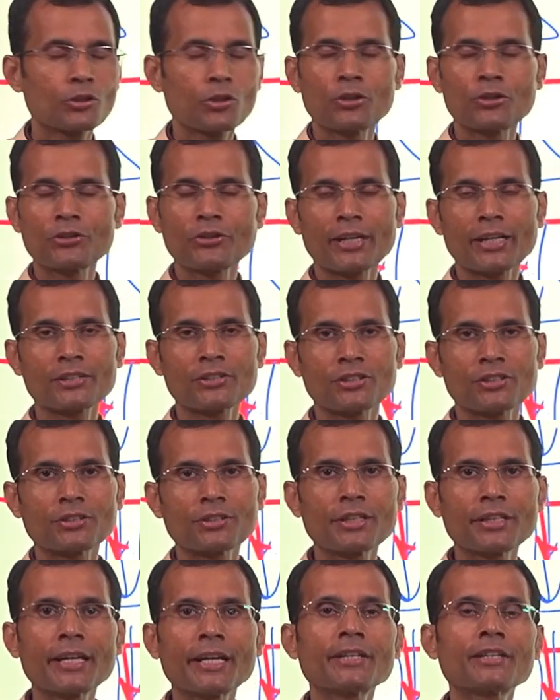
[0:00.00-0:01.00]
contraction,
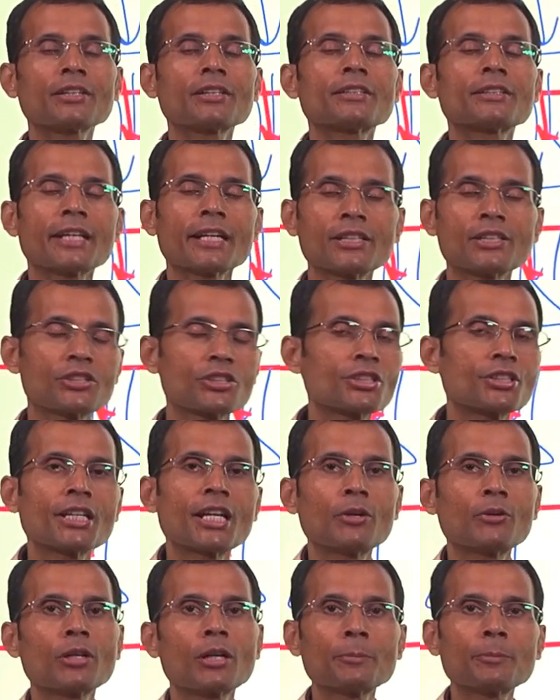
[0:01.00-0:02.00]
greater tension
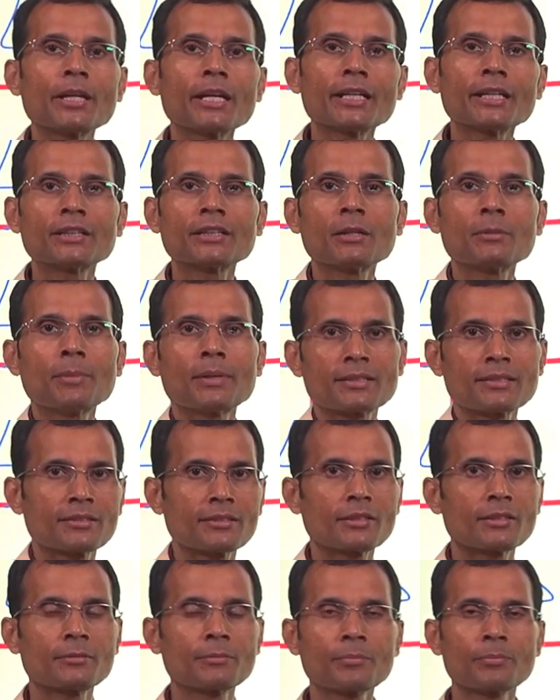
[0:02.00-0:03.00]
developed in the
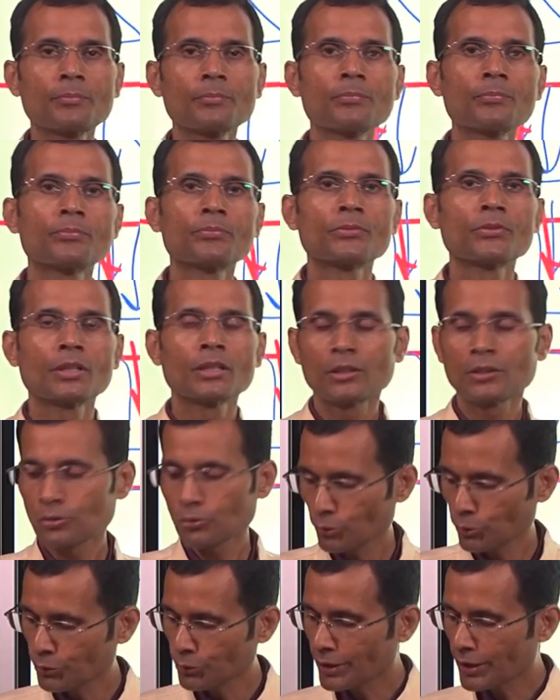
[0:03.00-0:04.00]
muscle.
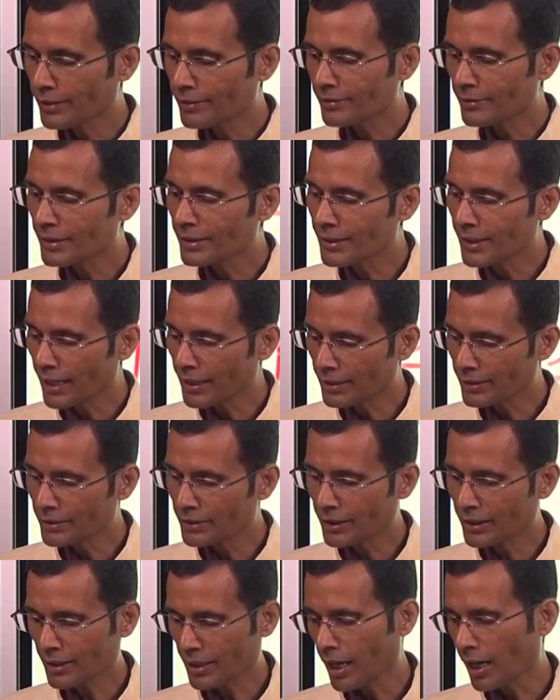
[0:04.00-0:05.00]
So you can see that in
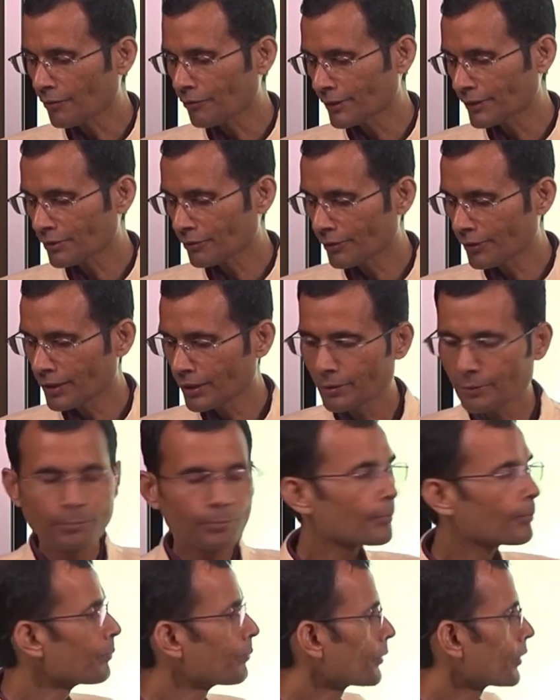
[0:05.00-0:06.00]
the graph as well,
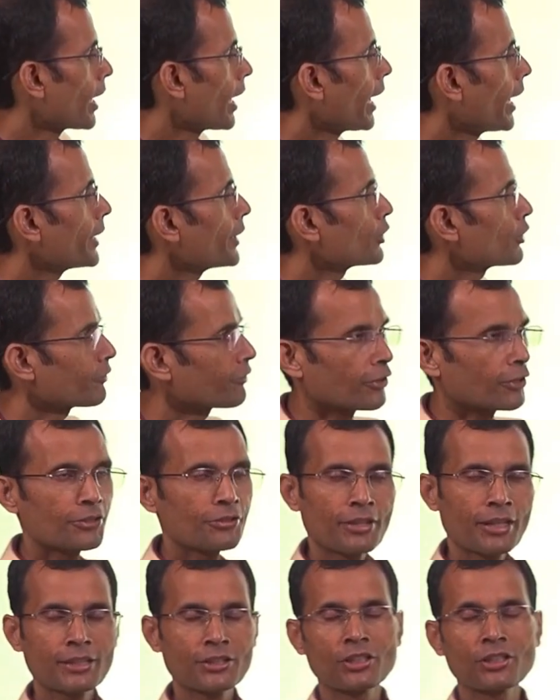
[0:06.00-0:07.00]
height of
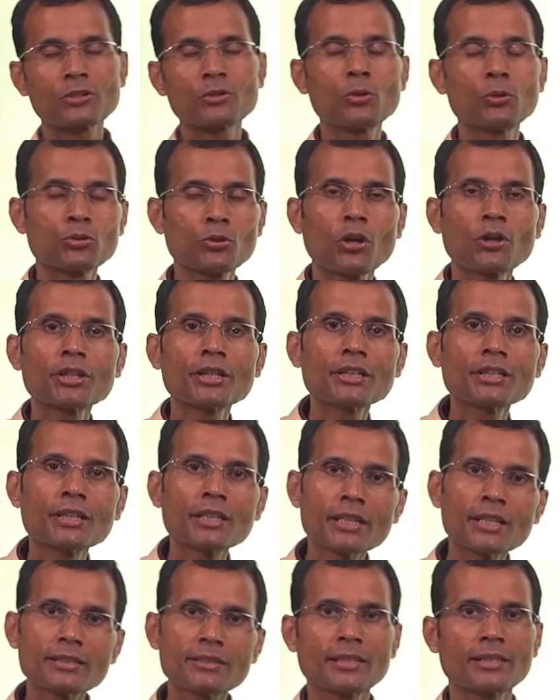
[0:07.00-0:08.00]
contraction goes on
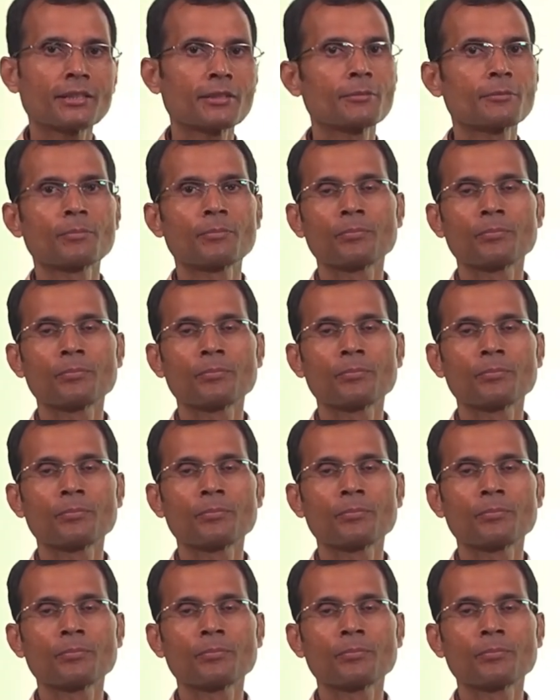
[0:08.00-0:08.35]
increasing.